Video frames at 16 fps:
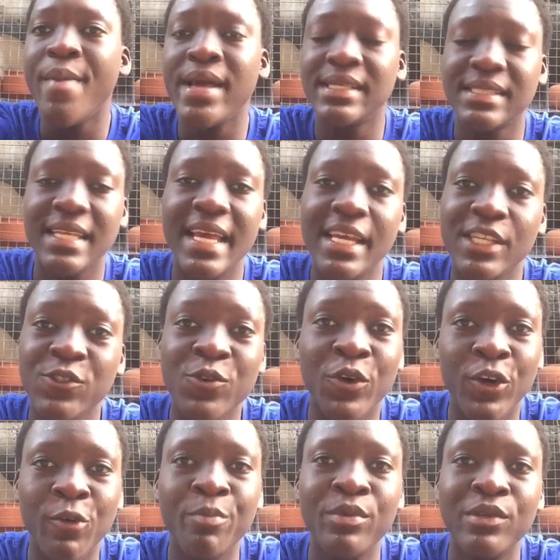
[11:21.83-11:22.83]
best it
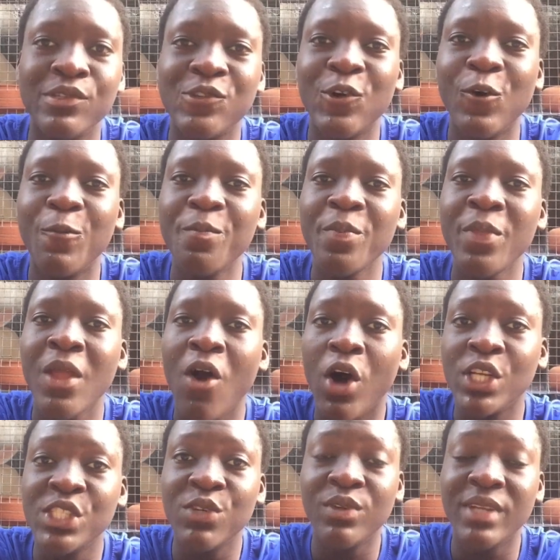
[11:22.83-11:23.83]
will help you. So
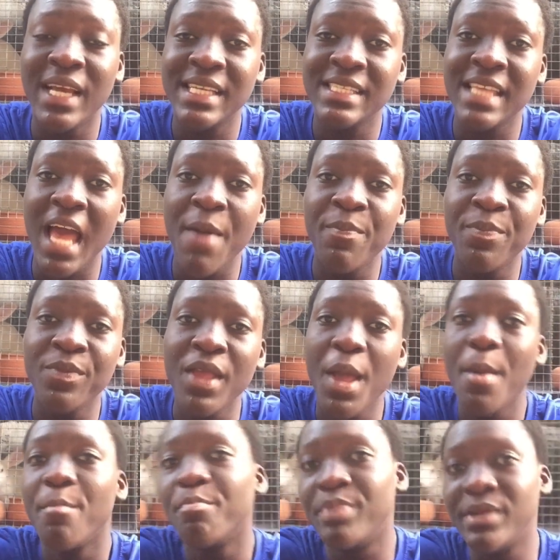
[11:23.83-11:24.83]
until next time,
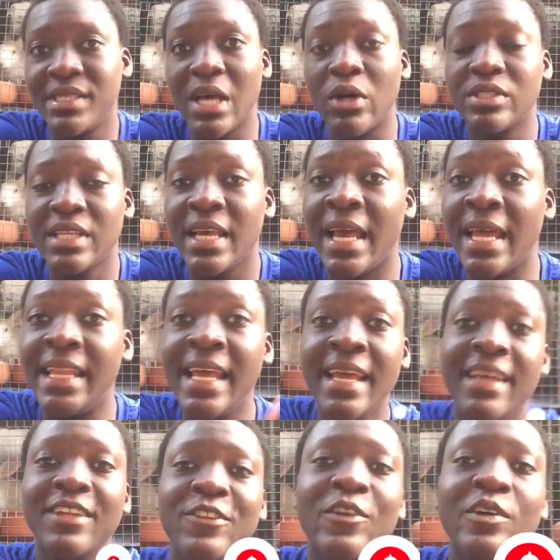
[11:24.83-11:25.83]
peace out. And
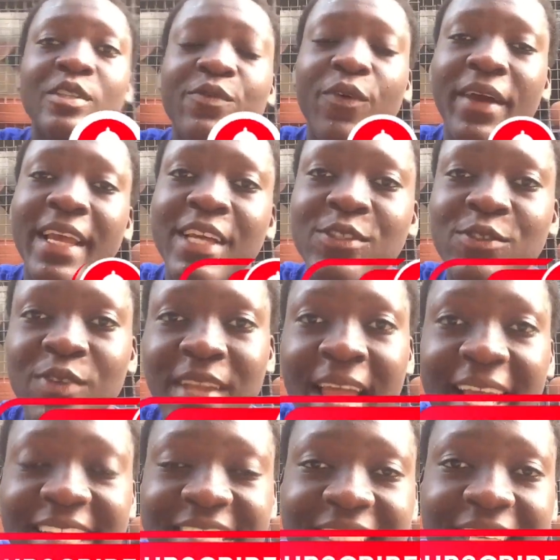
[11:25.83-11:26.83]
hey, don't forget to
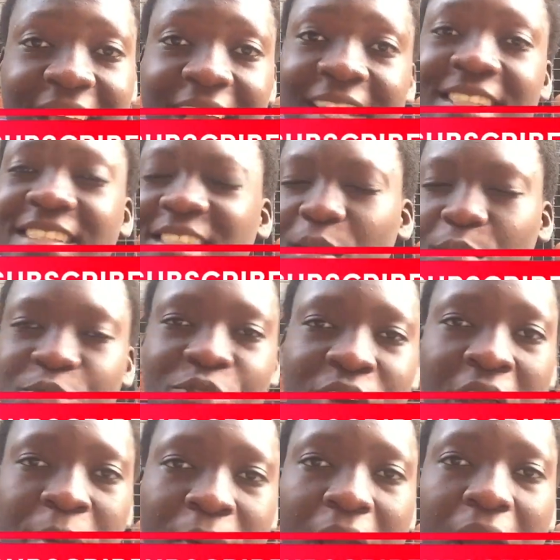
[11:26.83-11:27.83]
like, share and
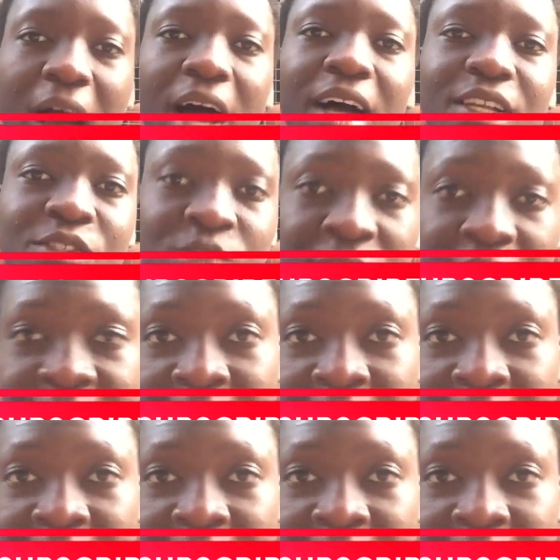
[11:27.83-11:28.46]
subscribe to